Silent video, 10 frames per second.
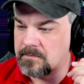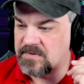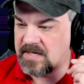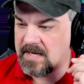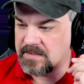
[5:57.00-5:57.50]

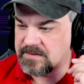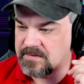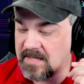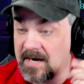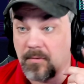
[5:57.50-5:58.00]
Test.
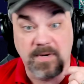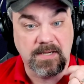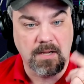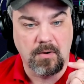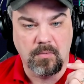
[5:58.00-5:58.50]
There we
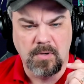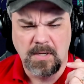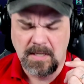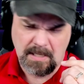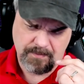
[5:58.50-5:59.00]
go.
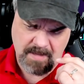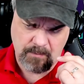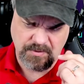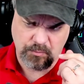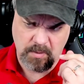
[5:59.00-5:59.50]
That
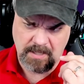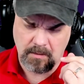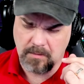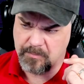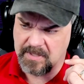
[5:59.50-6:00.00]
was
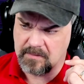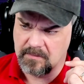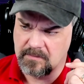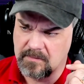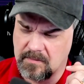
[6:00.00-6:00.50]
weird.
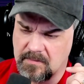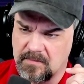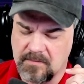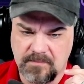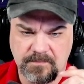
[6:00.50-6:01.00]
Test. There
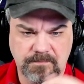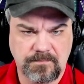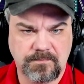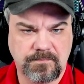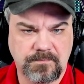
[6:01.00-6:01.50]
we go.
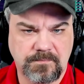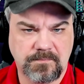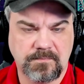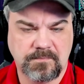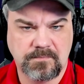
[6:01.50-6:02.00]

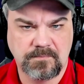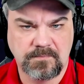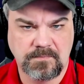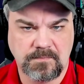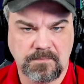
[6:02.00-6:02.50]
That was
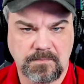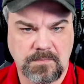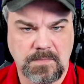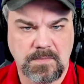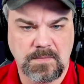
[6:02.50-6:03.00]
weird.
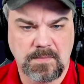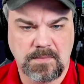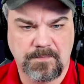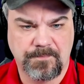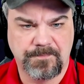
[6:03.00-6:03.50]
Test.
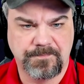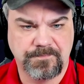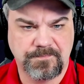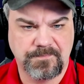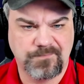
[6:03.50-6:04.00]
There we
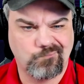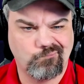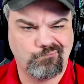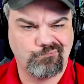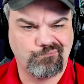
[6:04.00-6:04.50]
go.
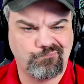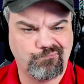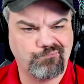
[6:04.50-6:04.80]
That was